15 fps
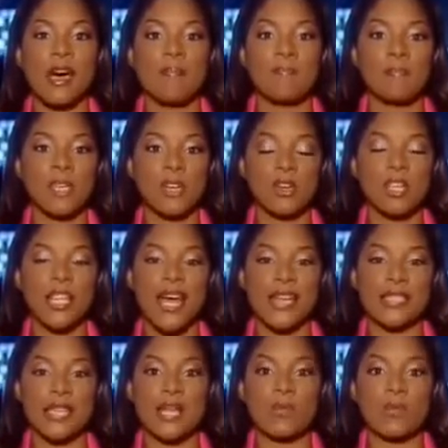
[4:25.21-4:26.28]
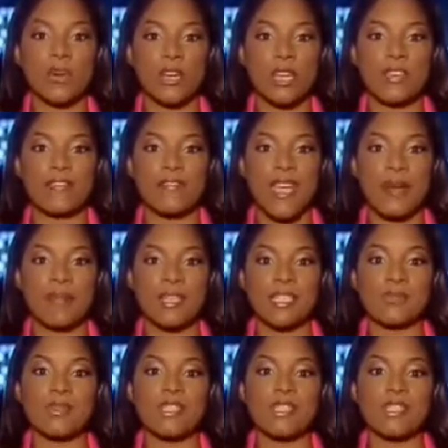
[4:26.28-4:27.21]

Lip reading: middle class and working families.